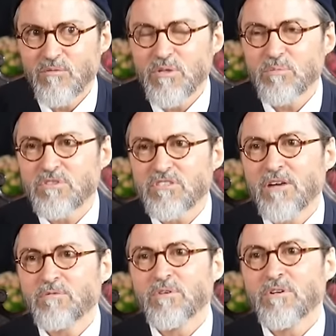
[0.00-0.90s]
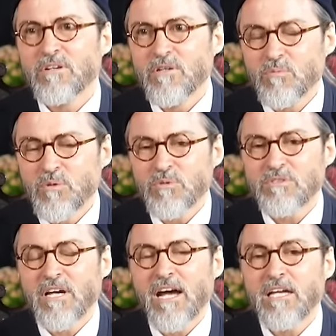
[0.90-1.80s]
People suffer, people
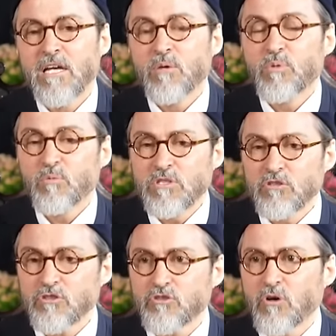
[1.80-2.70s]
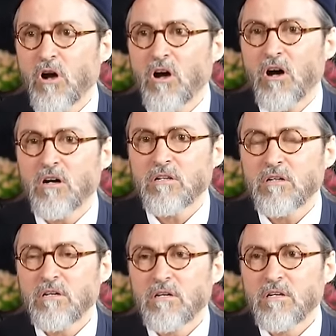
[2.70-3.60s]
die. But when you're strong,
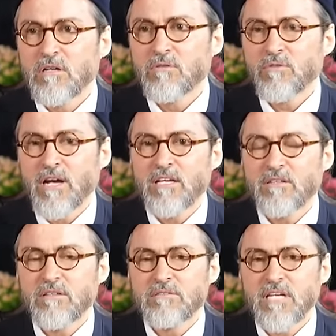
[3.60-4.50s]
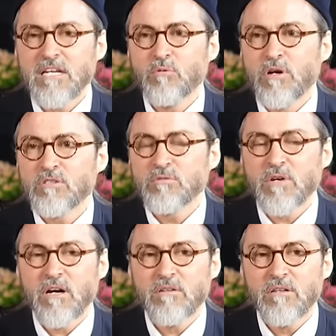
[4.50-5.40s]
right, Teddy
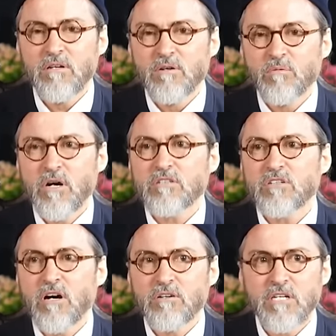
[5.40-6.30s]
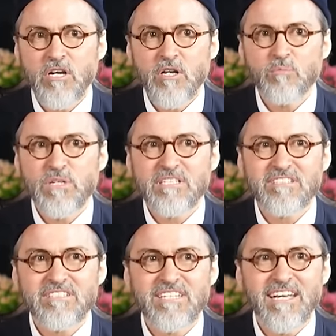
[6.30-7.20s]
Roosevelt, walk tall and carry a big
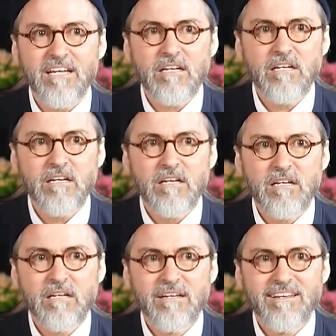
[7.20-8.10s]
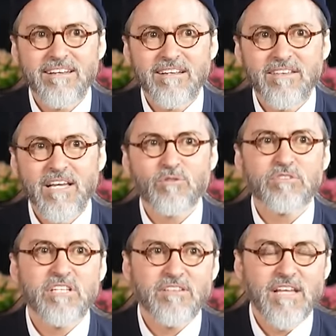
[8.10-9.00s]
stick.
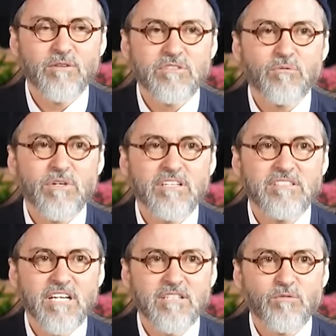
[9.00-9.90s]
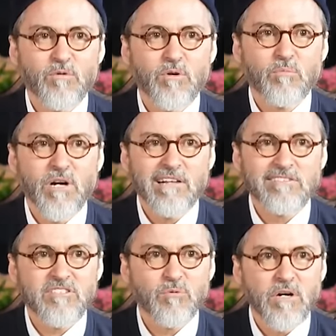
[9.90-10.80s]
That's what he said his foreign
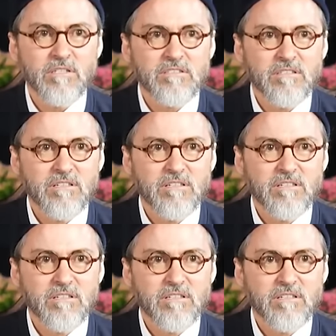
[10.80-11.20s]
policy was.